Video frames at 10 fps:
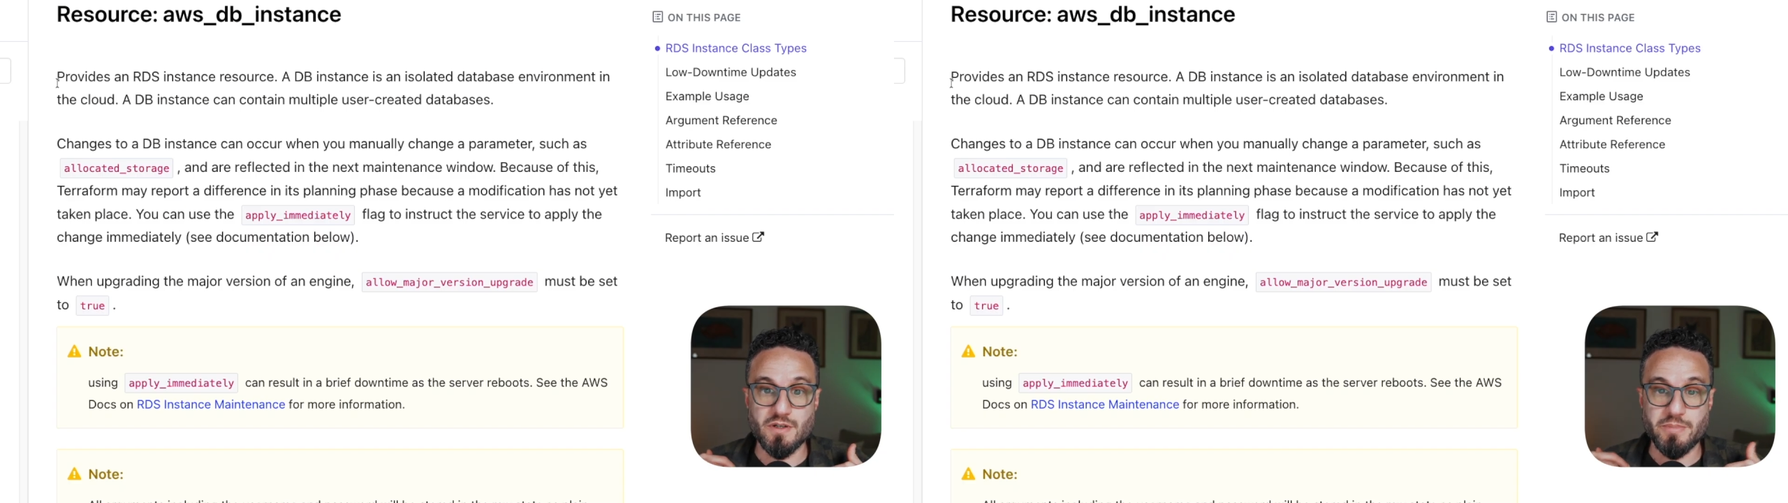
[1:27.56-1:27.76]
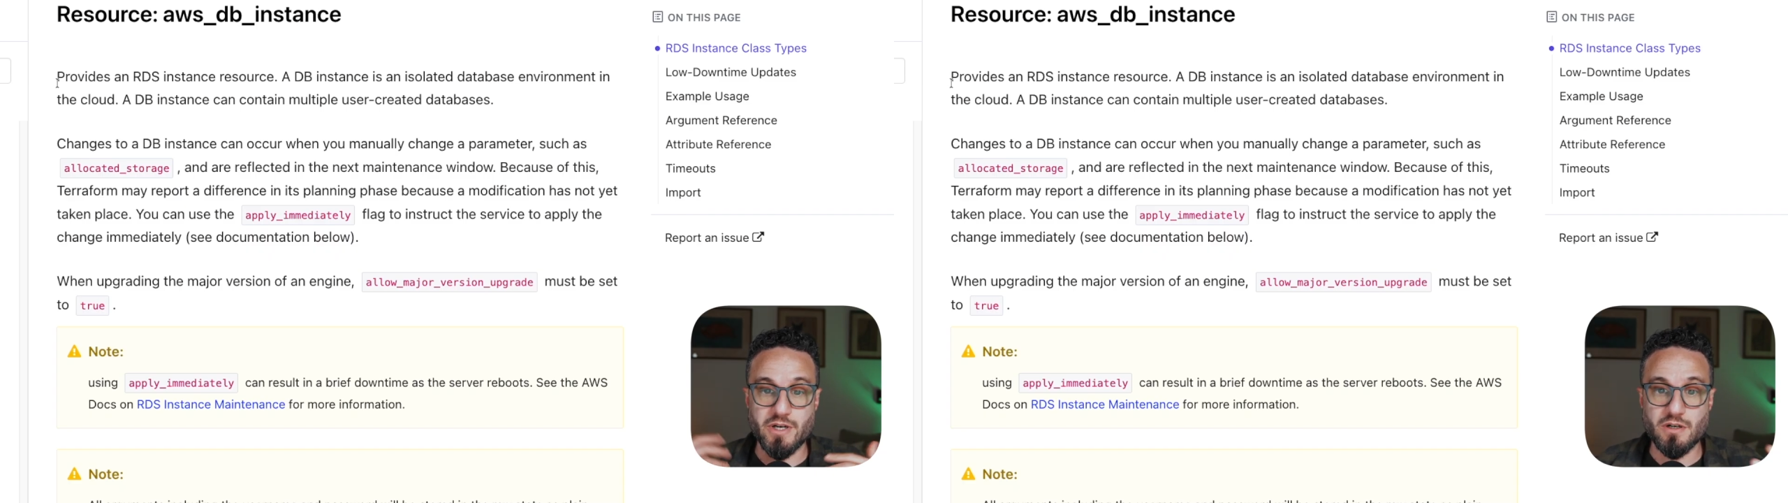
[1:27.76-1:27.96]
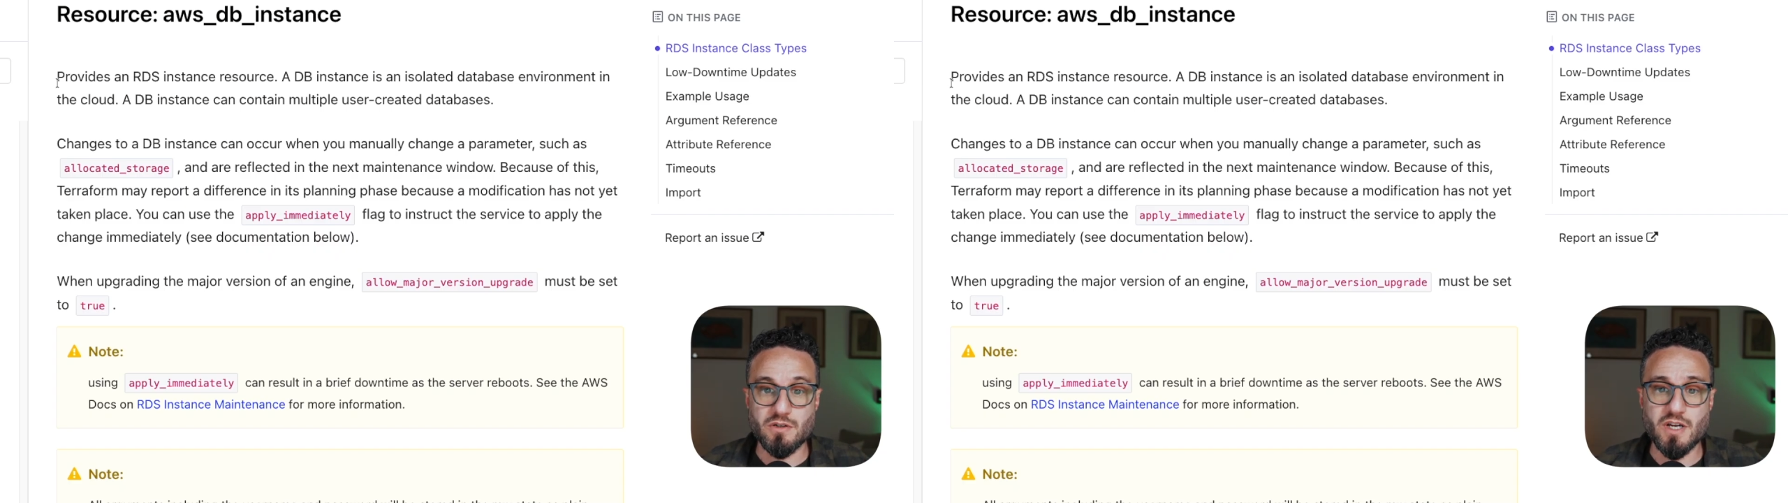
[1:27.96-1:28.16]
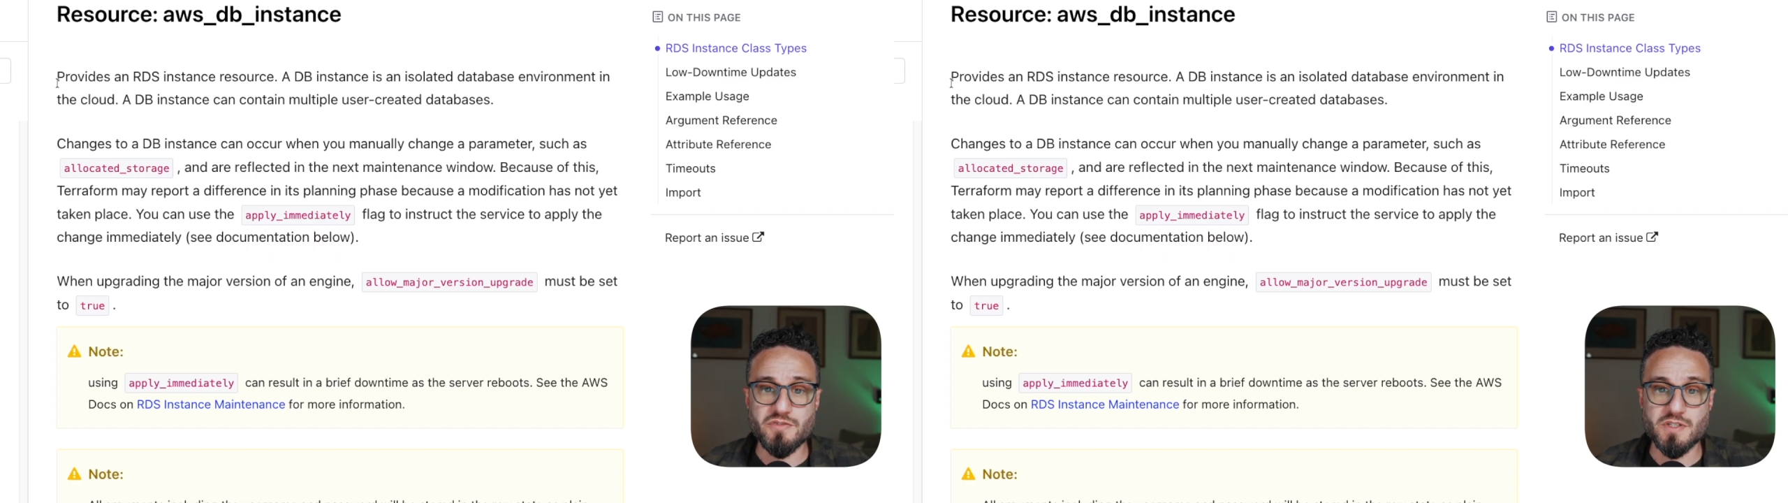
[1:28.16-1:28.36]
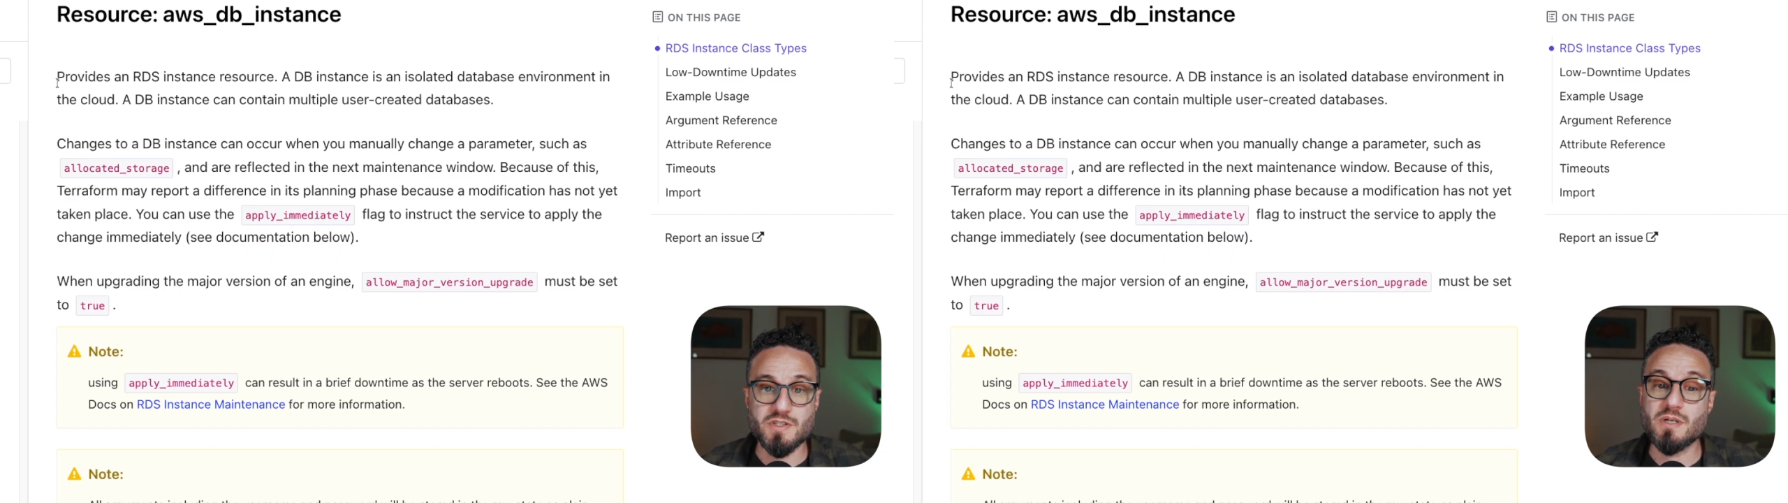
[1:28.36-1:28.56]

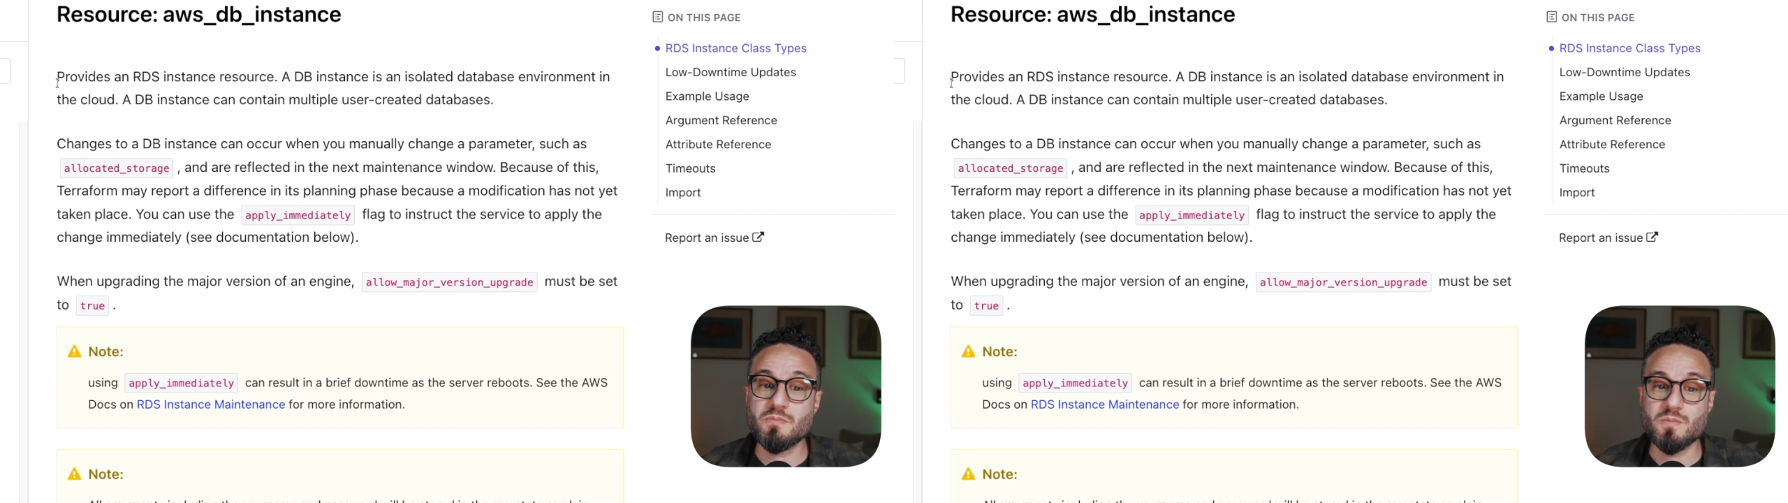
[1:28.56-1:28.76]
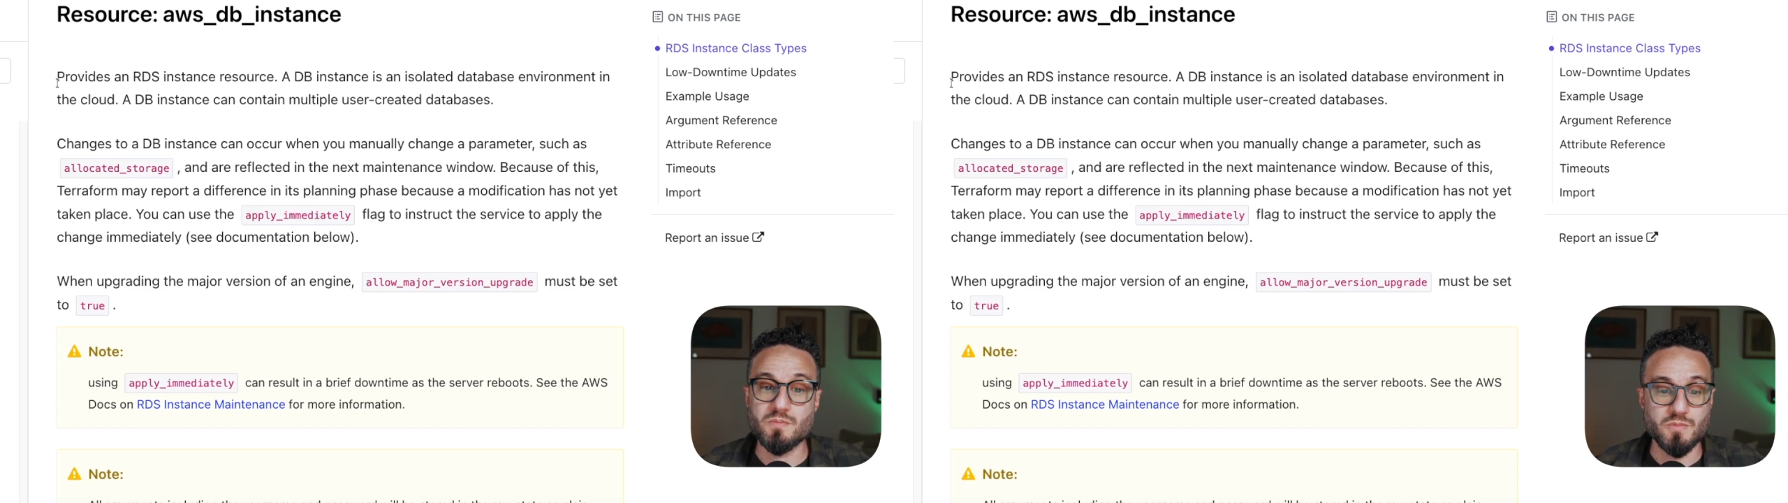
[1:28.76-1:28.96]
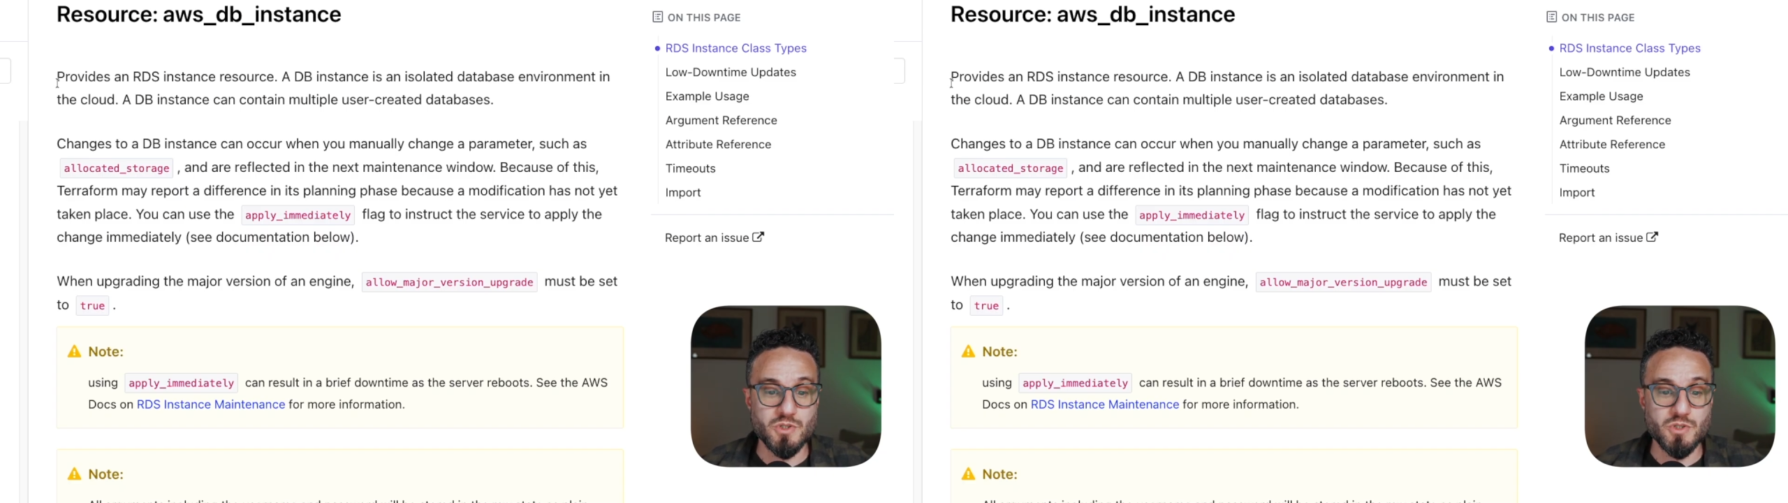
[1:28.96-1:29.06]
paragraphs, and some